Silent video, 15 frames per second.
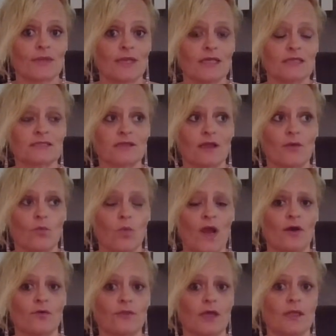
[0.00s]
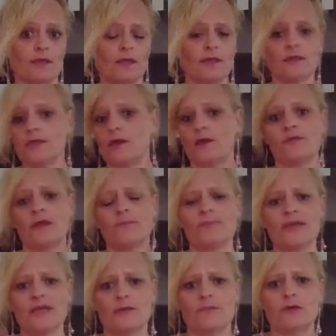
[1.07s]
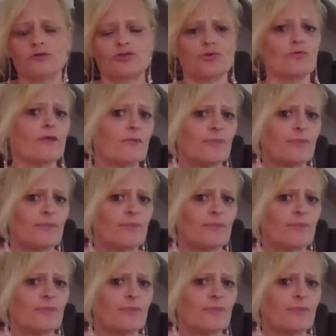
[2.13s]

It's like, wow, they're being emotional.